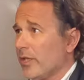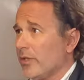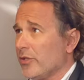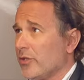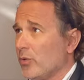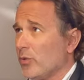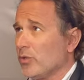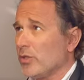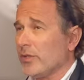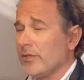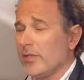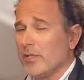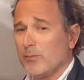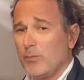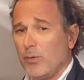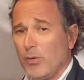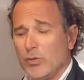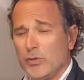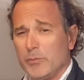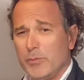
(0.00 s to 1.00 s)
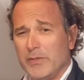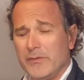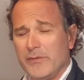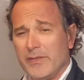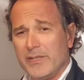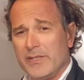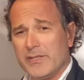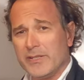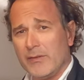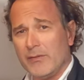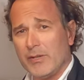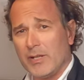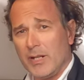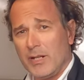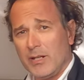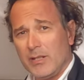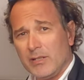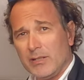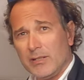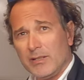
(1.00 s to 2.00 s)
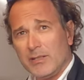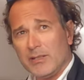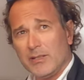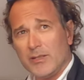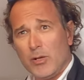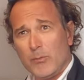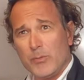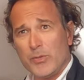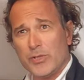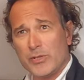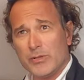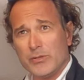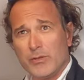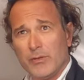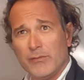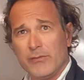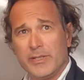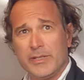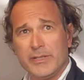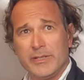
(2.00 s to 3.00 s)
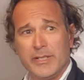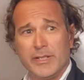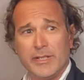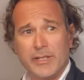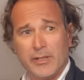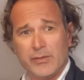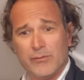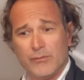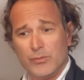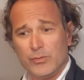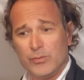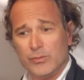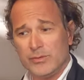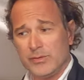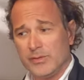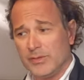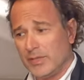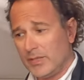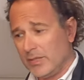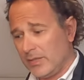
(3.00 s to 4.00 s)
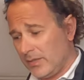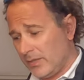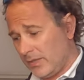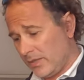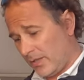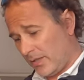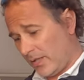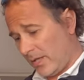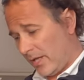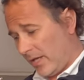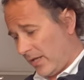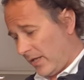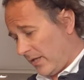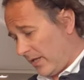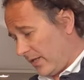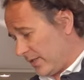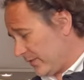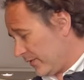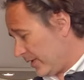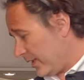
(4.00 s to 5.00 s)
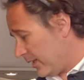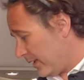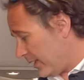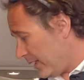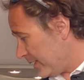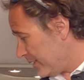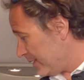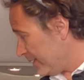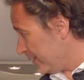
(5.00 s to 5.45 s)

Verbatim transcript: can choose on this boat between several uh, options of interior wood, as well as